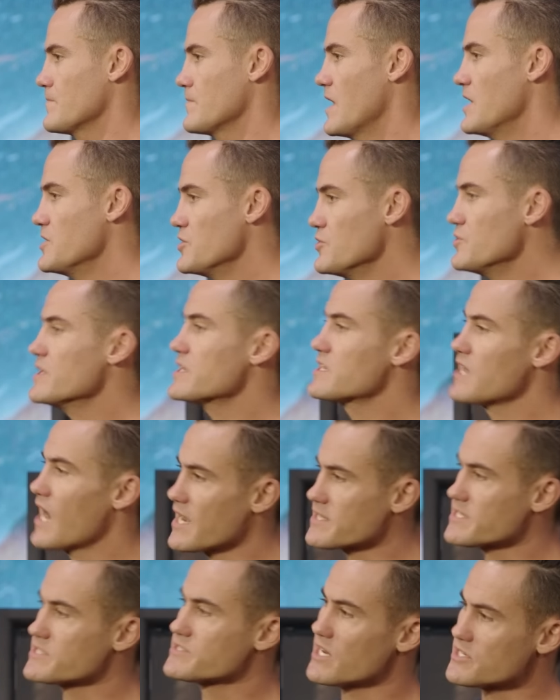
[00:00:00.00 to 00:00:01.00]
and you need
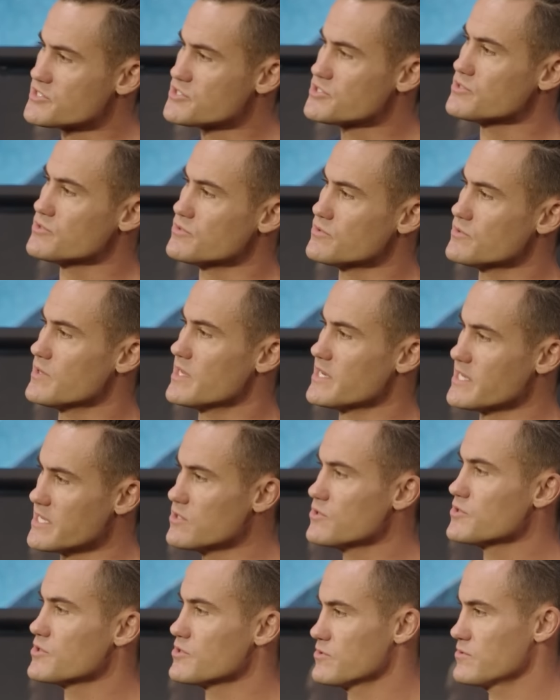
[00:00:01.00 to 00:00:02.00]
God to touch you and
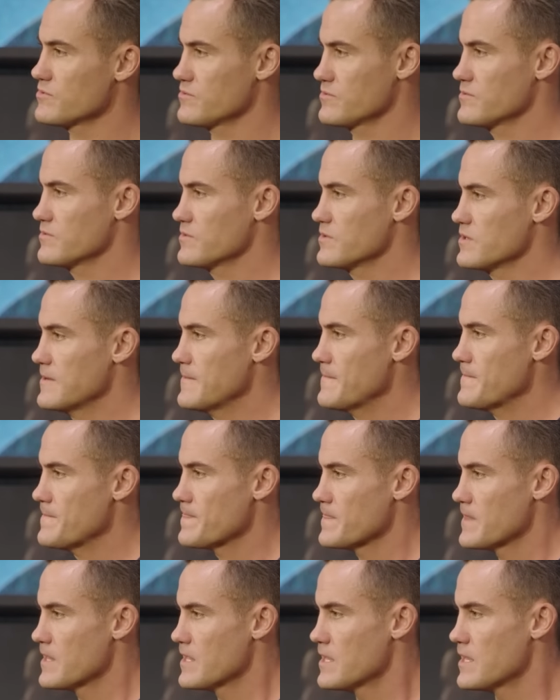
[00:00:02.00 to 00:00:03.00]
heal you,
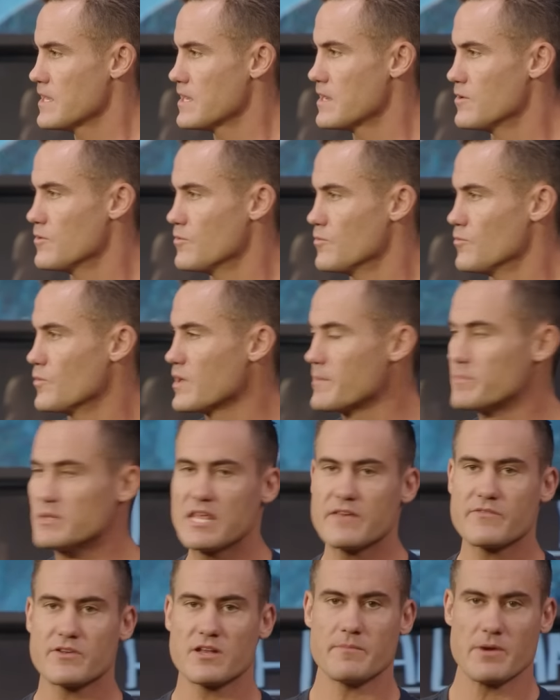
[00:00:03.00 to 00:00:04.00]
we
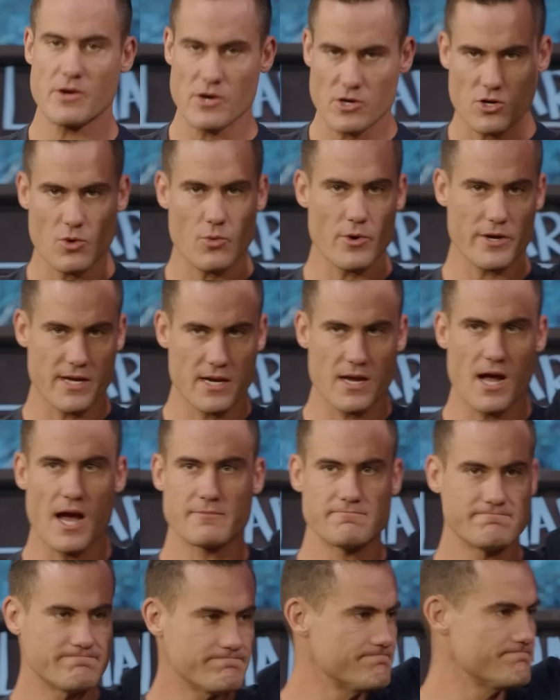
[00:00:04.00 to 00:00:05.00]
believe in a miracle working
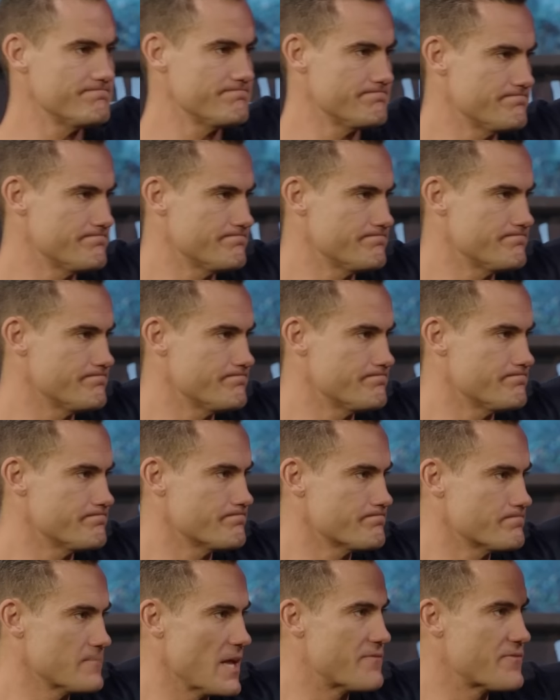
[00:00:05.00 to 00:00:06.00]
God.
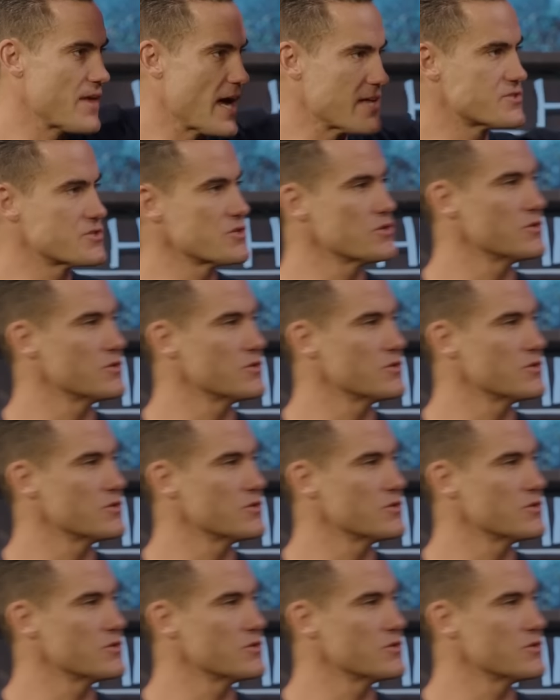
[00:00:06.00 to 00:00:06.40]
If that's